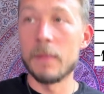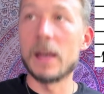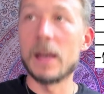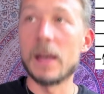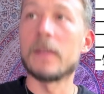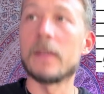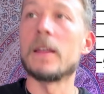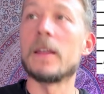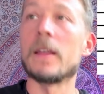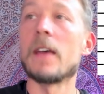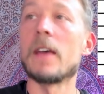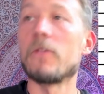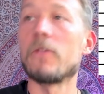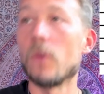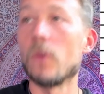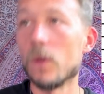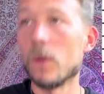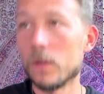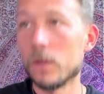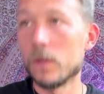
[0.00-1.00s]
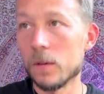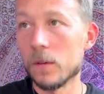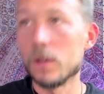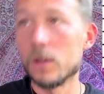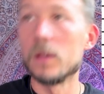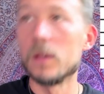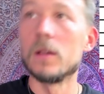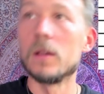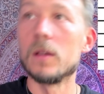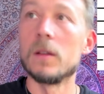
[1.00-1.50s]
Back to the F chord.
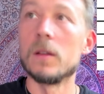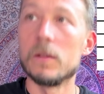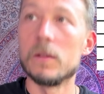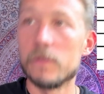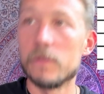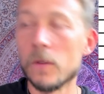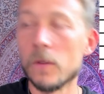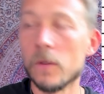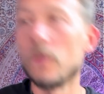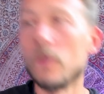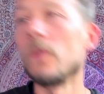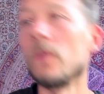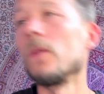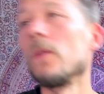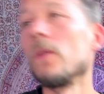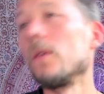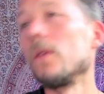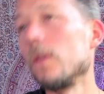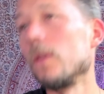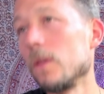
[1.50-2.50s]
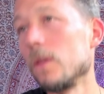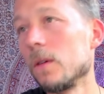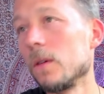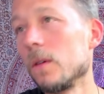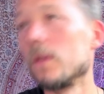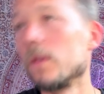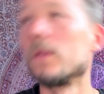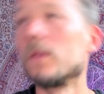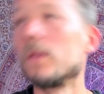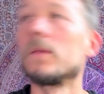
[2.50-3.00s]
3, 4.
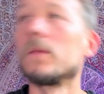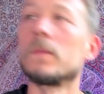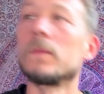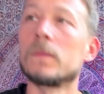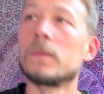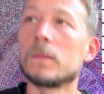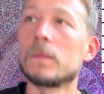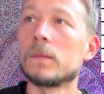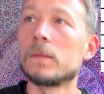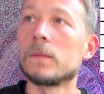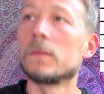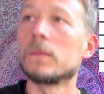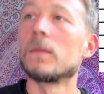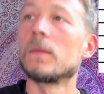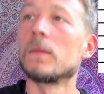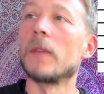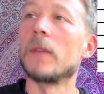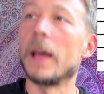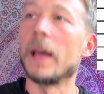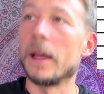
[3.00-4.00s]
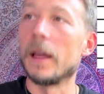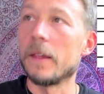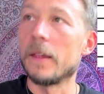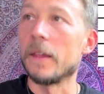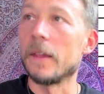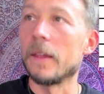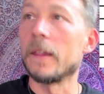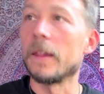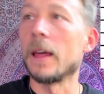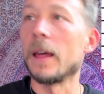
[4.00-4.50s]
Yeah, it's
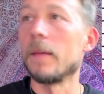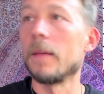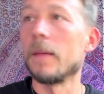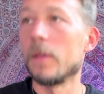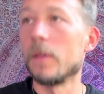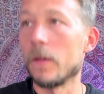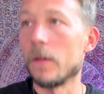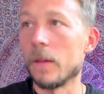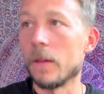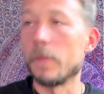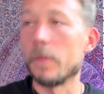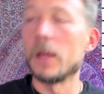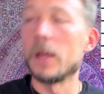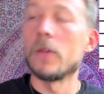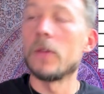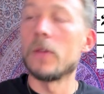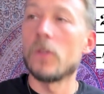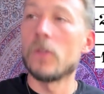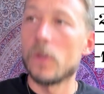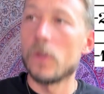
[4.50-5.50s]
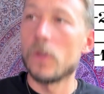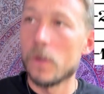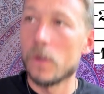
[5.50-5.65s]
the same. Here's the pinch.